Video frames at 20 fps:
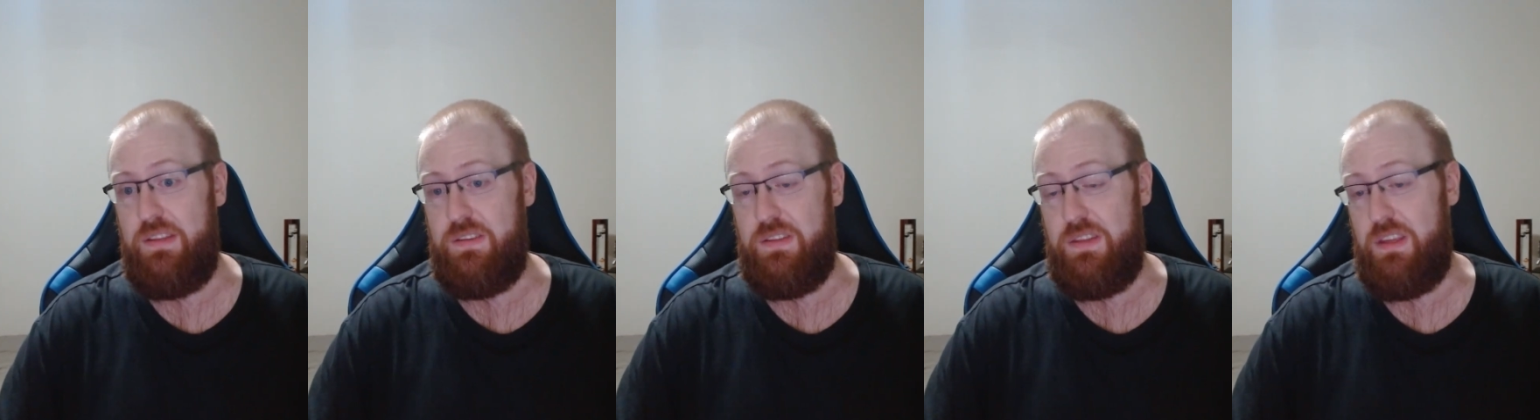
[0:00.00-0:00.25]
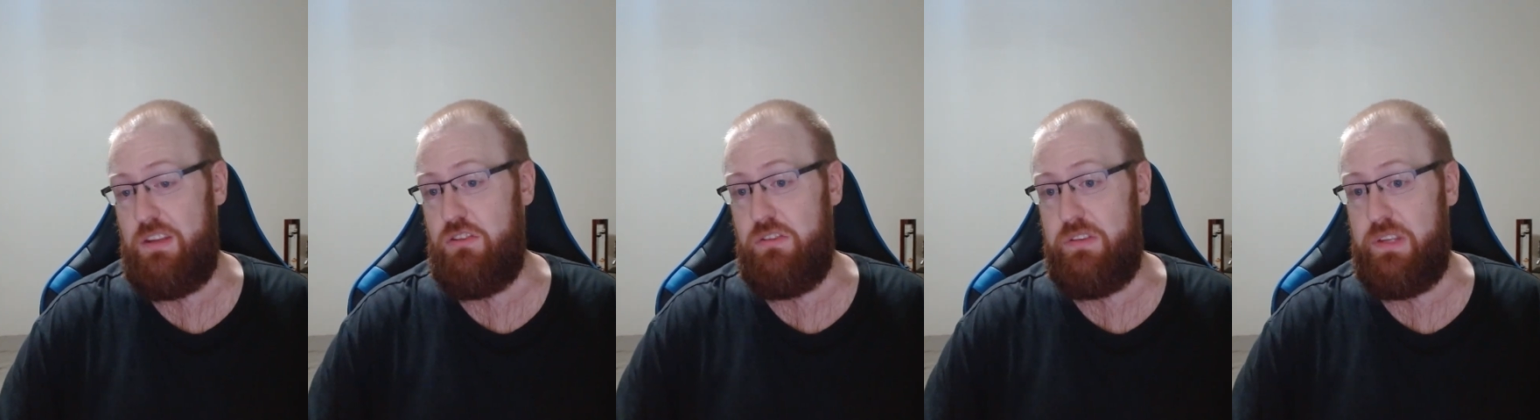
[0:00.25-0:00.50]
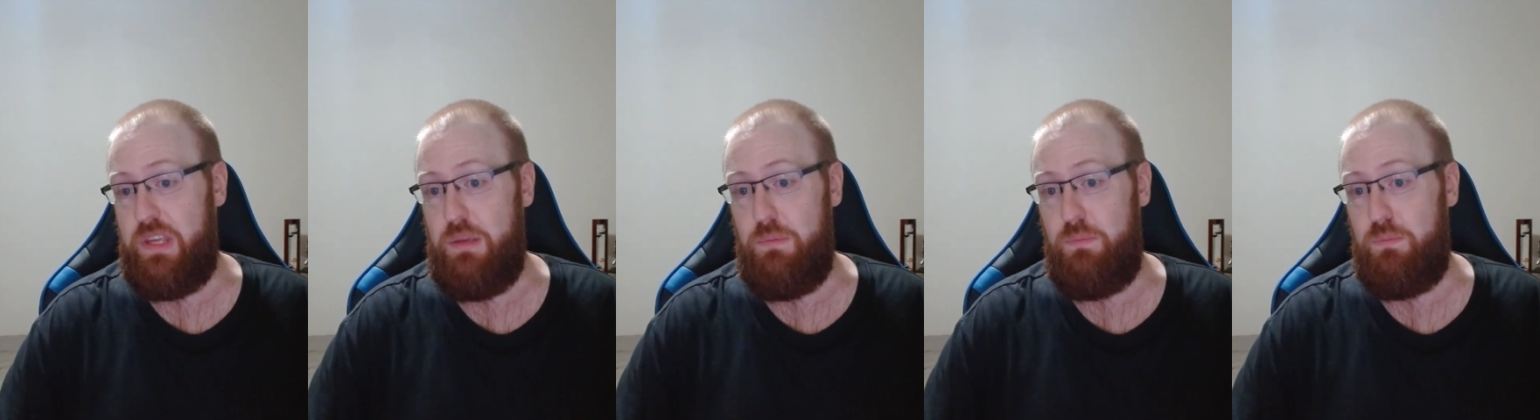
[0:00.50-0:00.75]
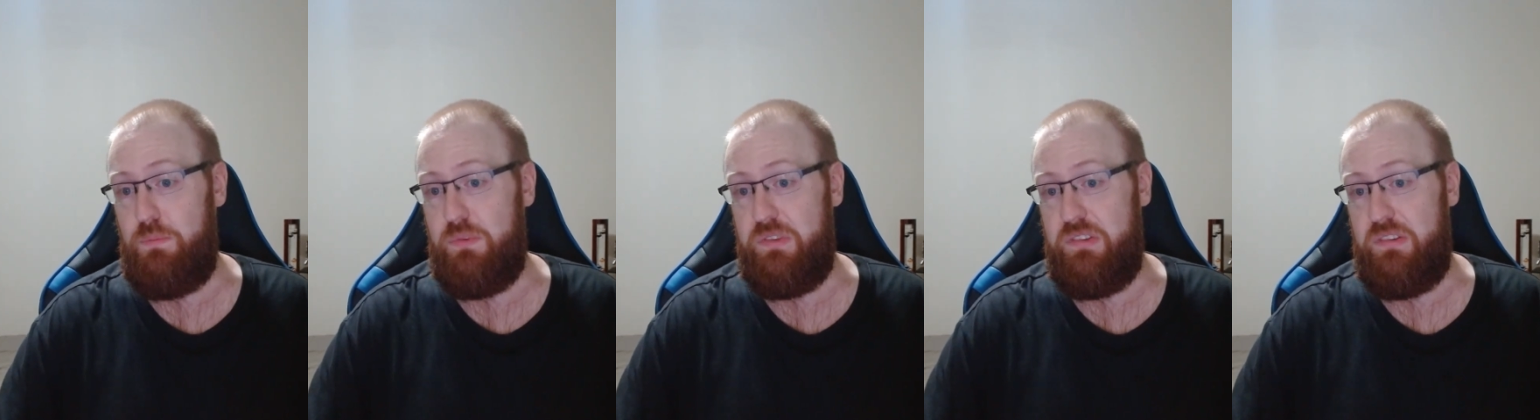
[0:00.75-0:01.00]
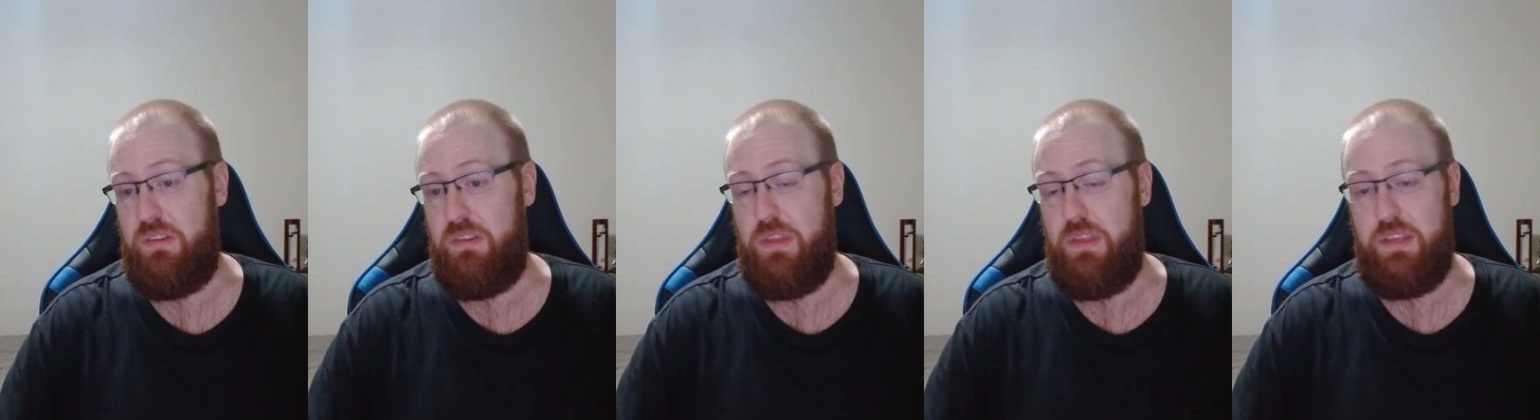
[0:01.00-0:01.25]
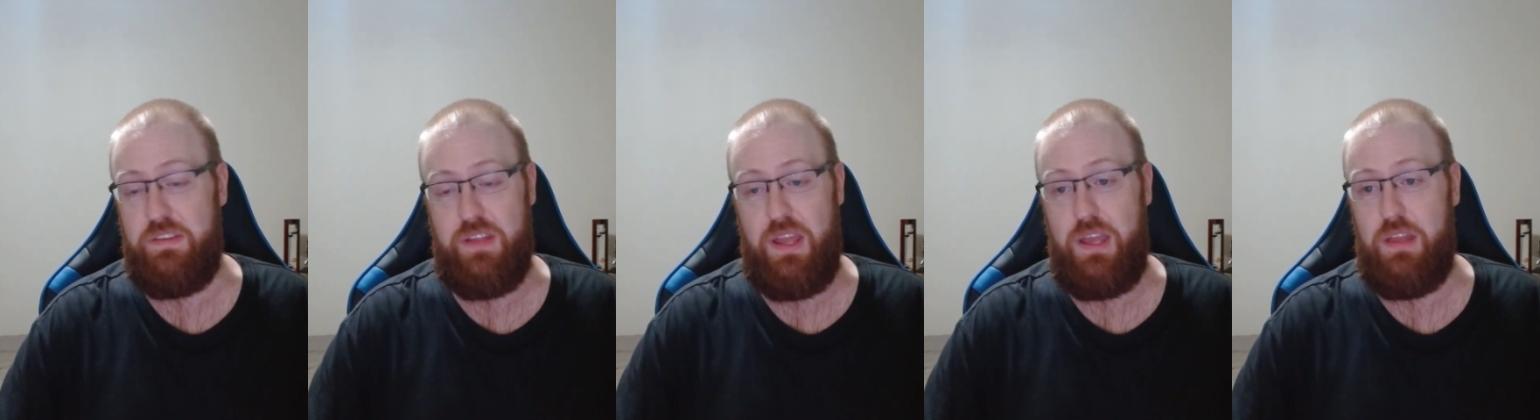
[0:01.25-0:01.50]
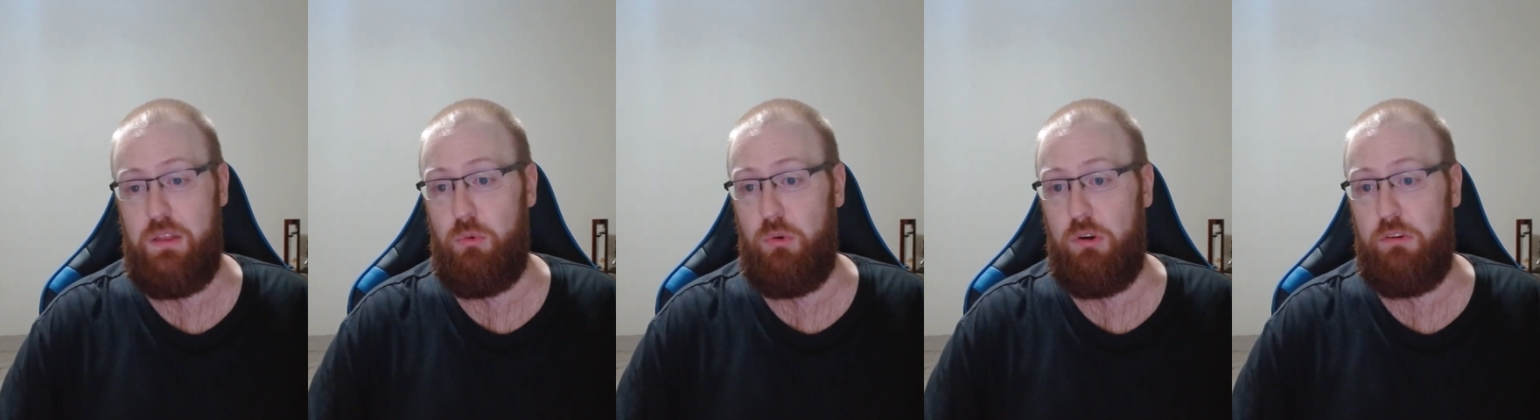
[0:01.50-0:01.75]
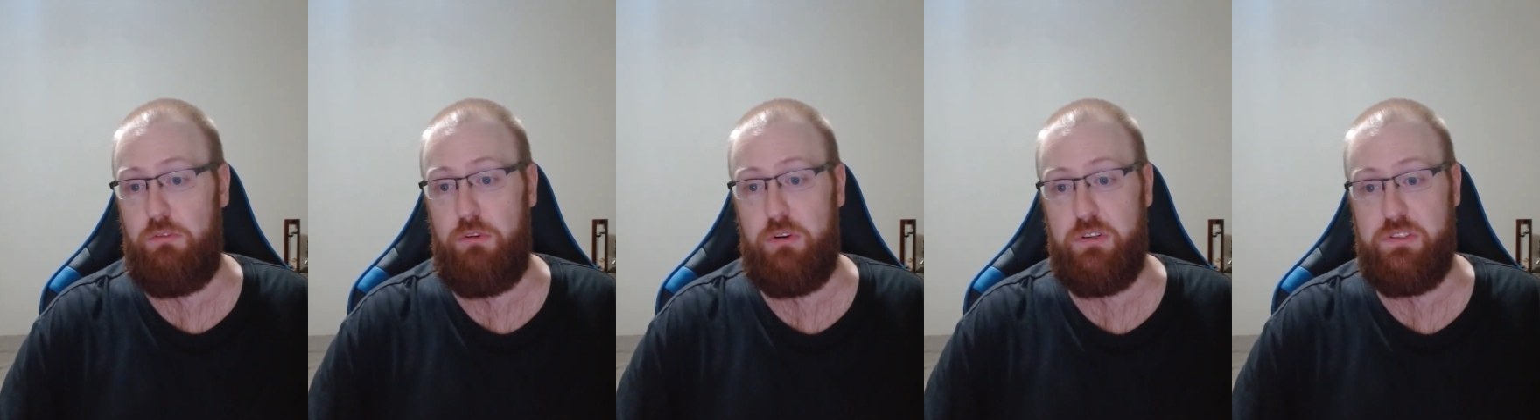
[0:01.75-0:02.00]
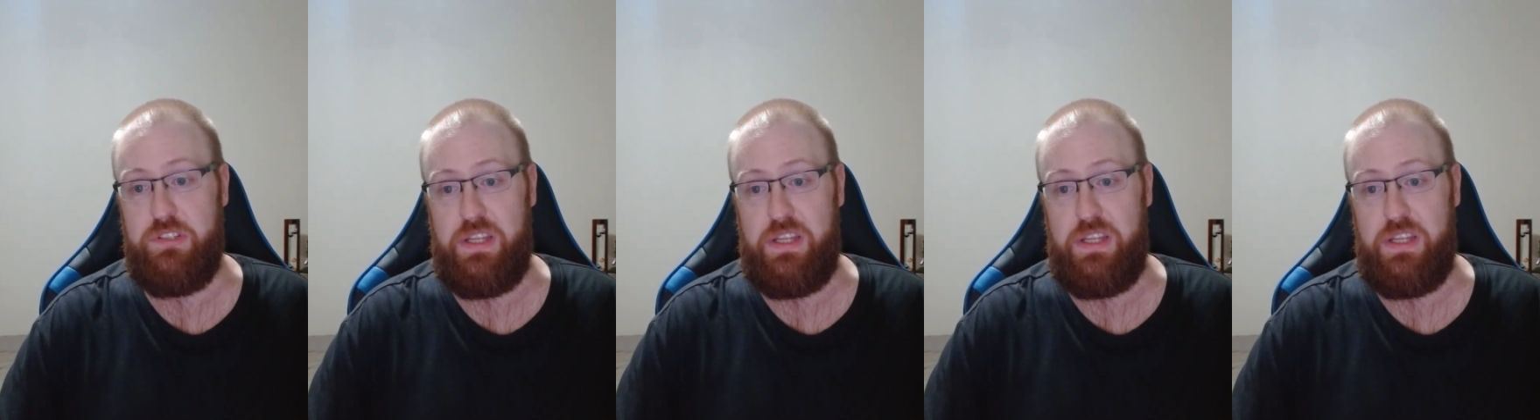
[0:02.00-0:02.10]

and they stay in the workforce,